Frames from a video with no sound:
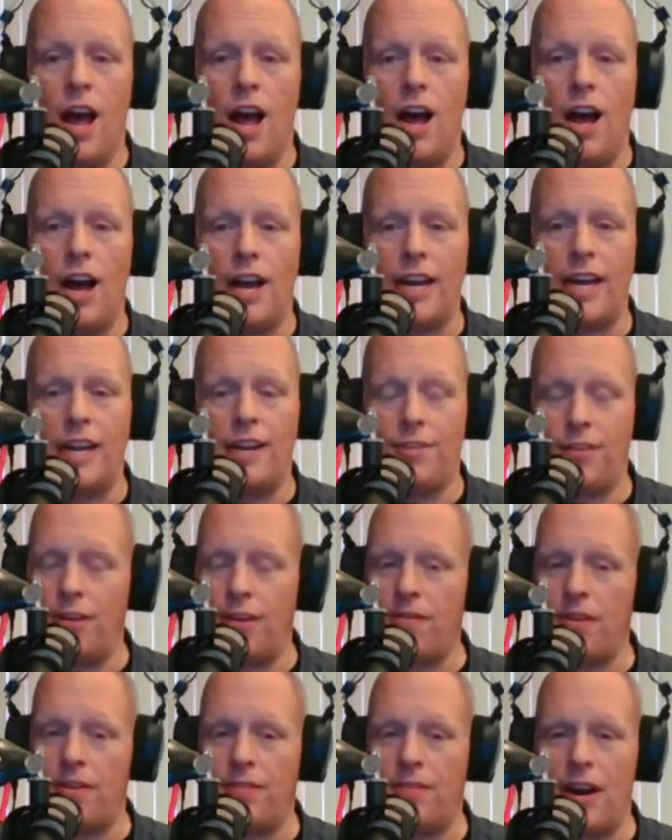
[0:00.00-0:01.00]
Again, it's
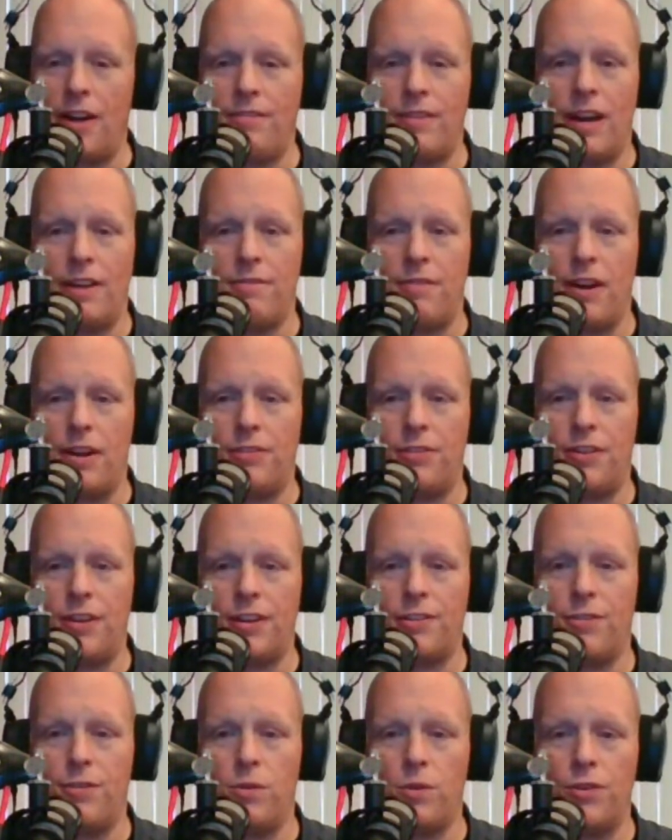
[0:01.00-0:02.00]

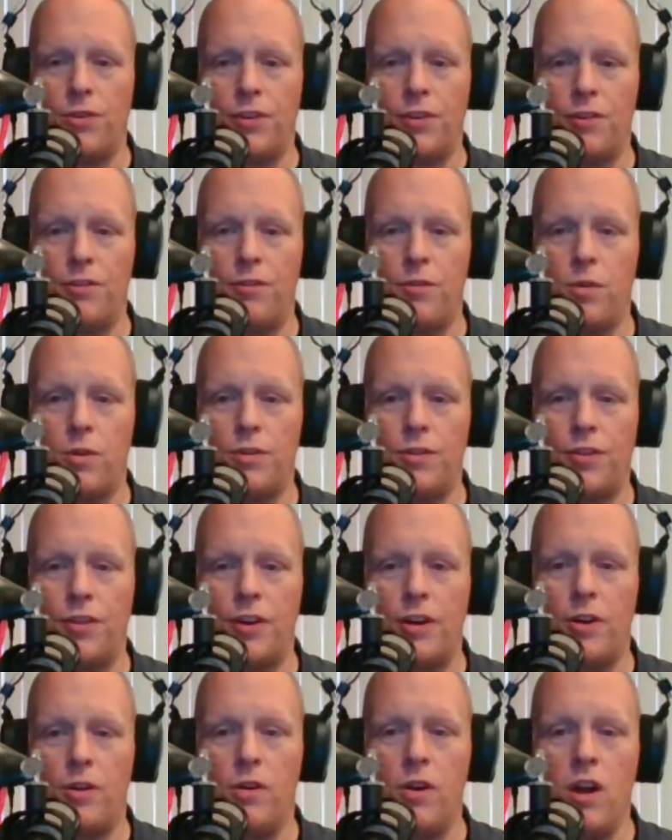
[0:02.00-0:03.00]

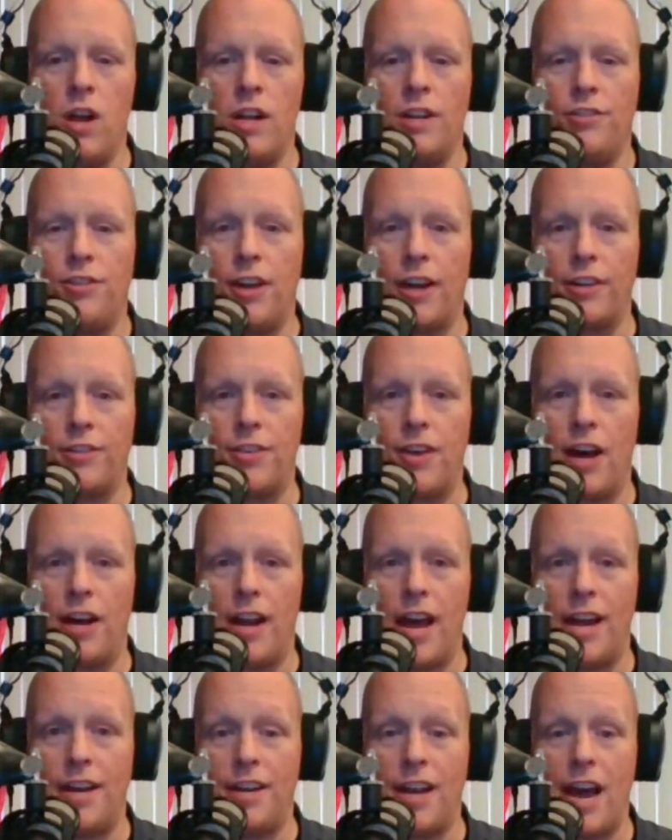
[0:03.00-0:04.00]
855-956-4040. Check us
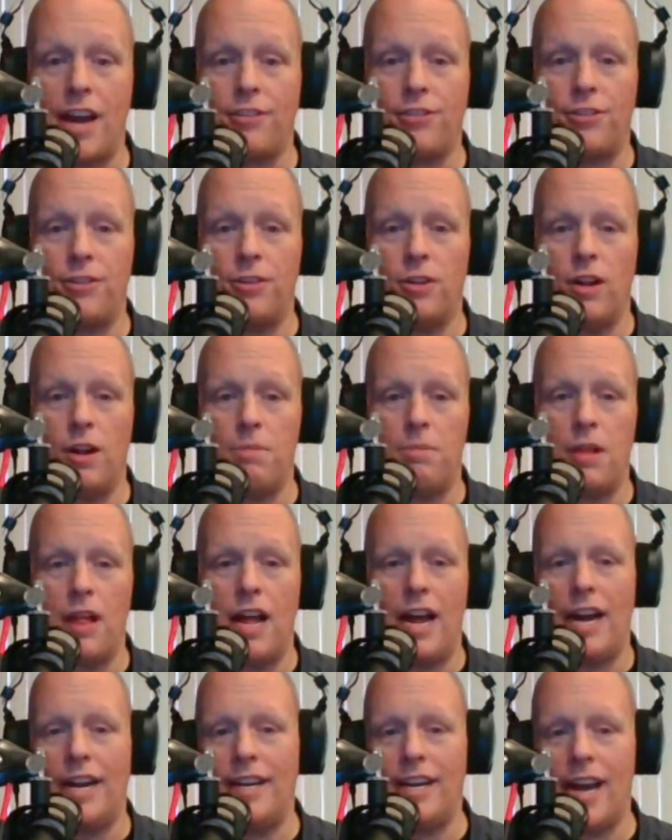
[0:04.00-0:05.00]
out at
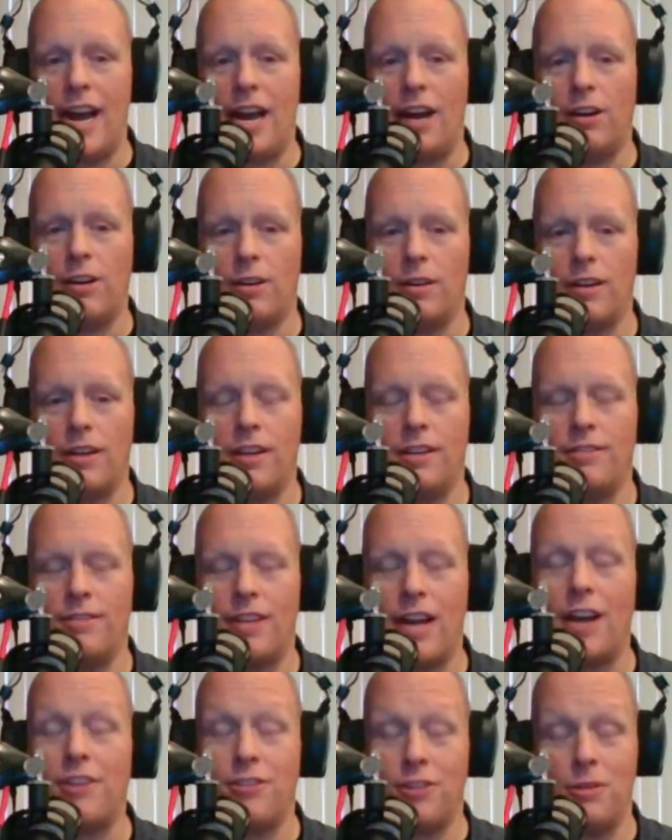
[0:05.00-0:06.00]

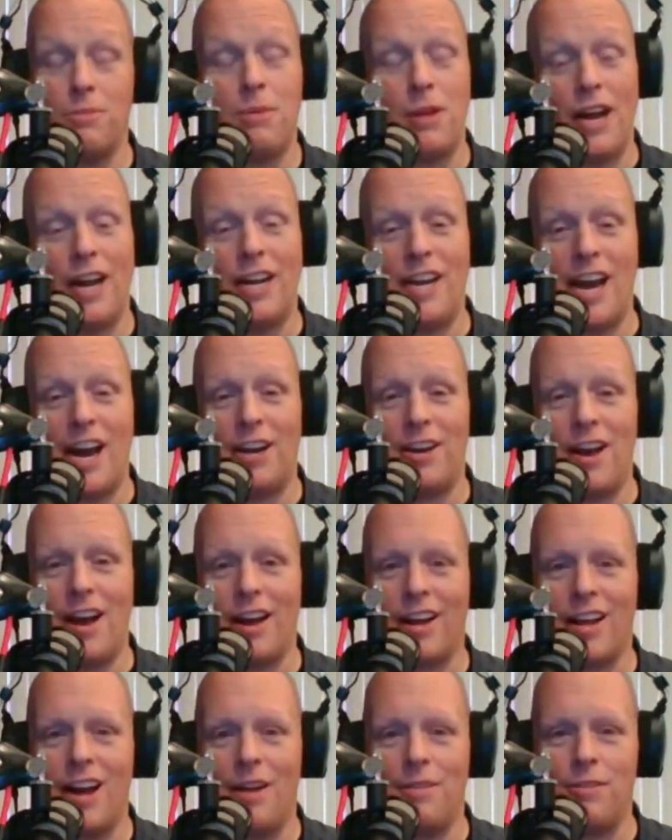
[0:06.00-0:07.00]

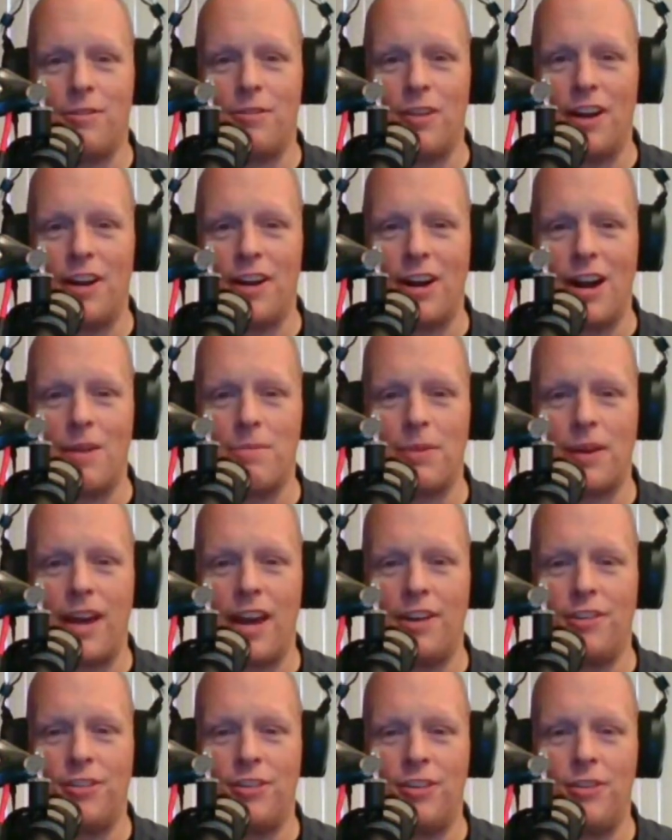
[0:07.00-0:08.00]
nationalapplynow.com to fill out your
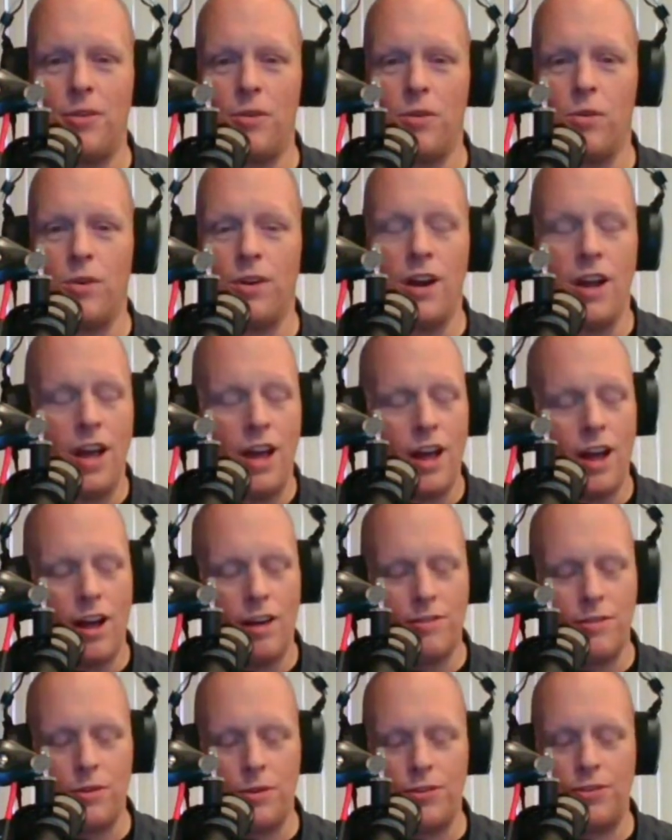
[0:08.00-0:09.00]
application, or,
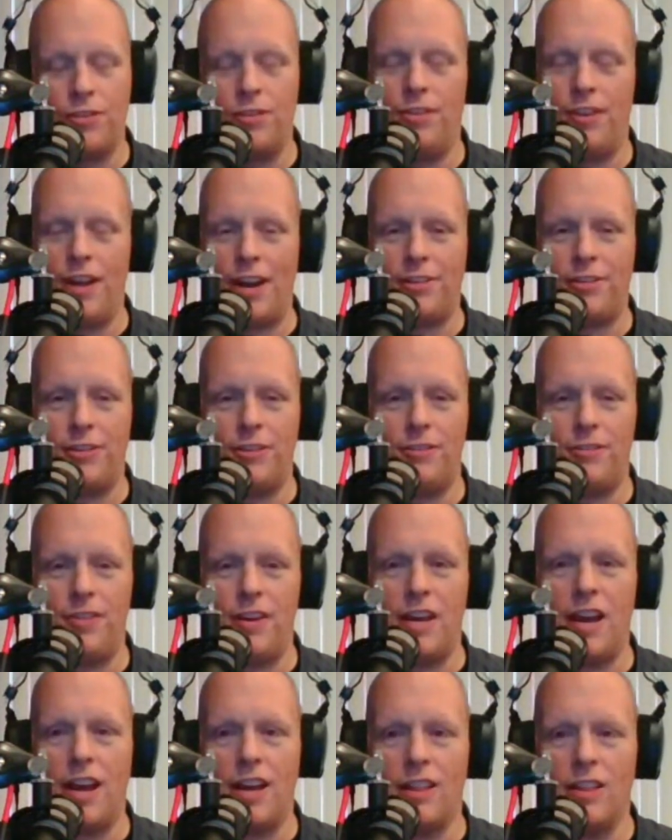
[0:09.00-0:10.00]
of course,
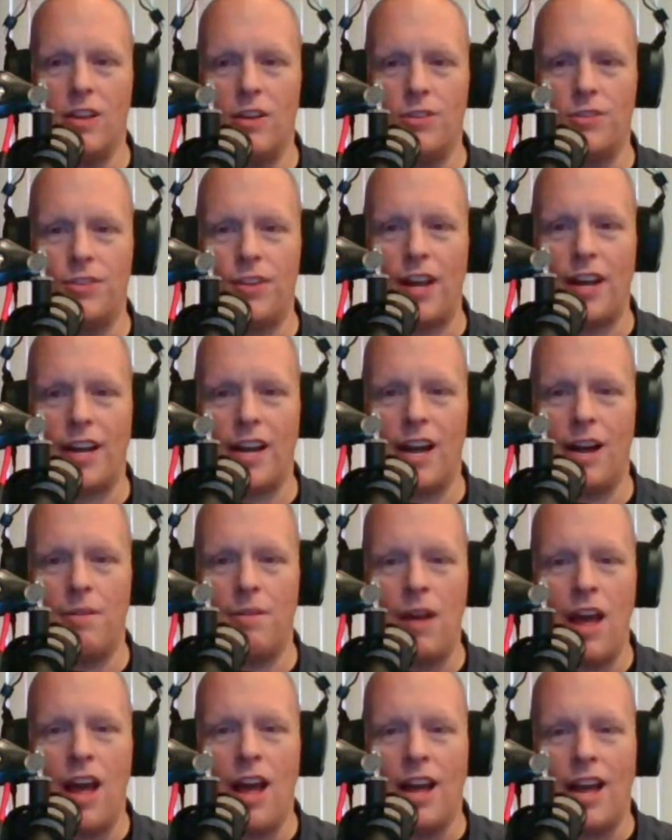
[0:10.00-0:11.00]
nationalvaloans.com.
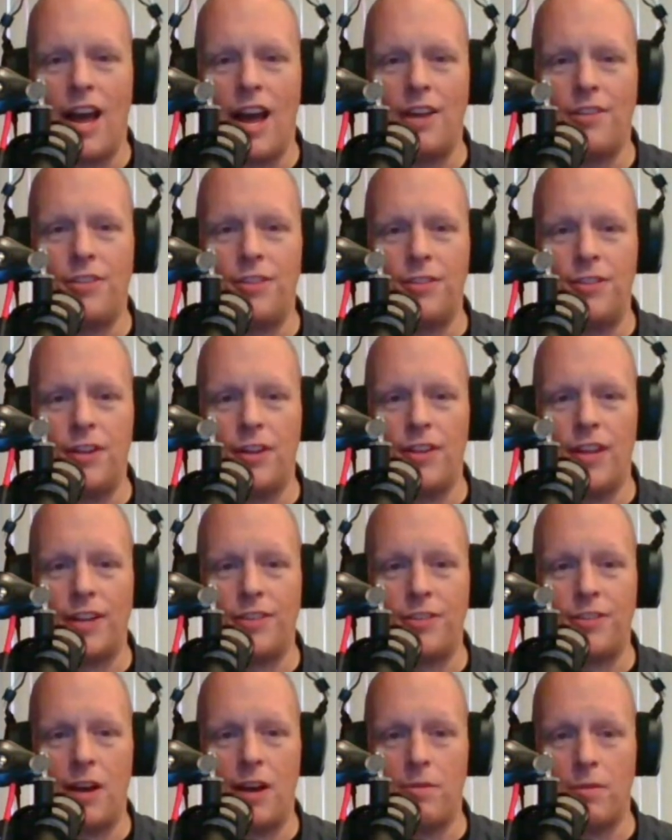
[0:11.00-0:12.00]
Guys, until
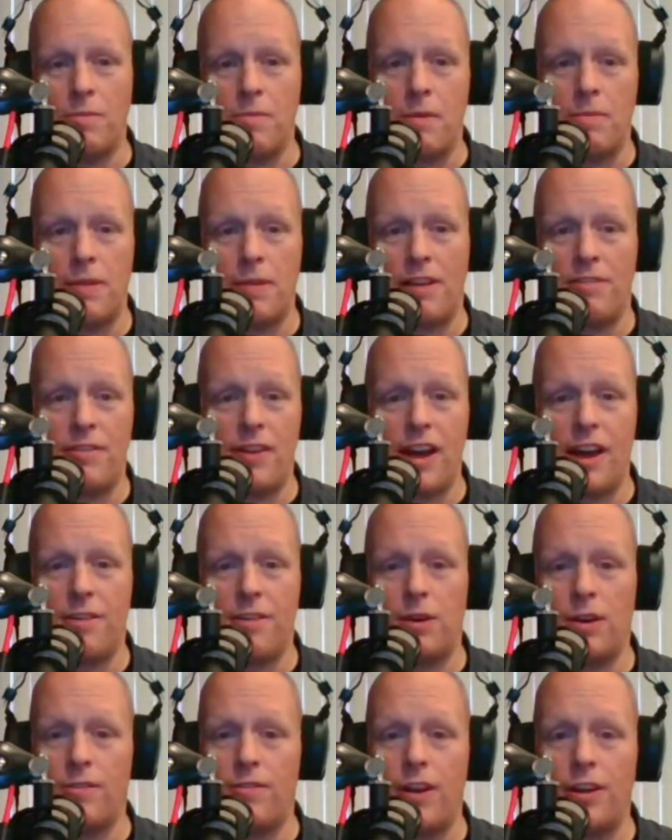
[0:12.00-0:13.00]
next time, remember that VA
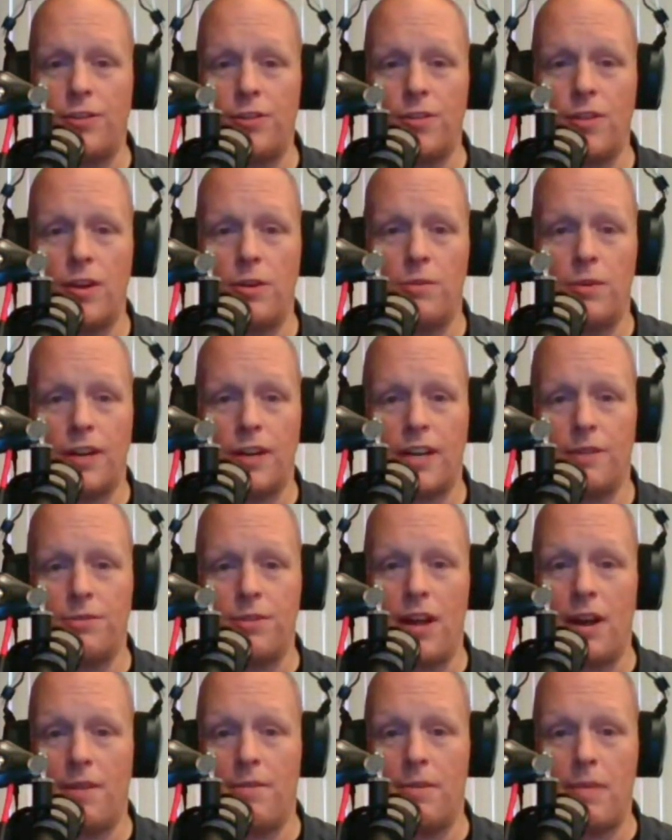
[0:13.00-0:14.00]
renovation loan when it
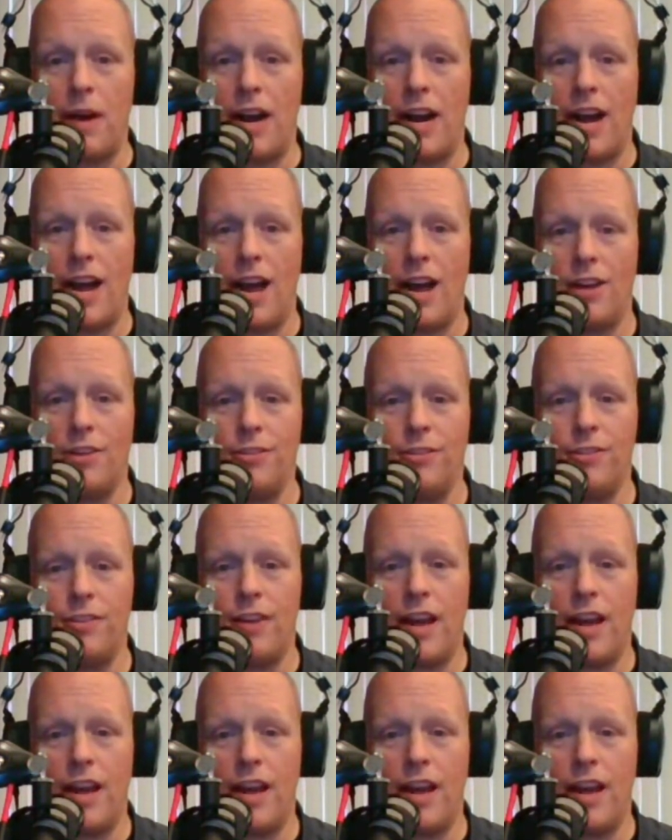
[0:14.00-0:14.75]
comes time to buy a house,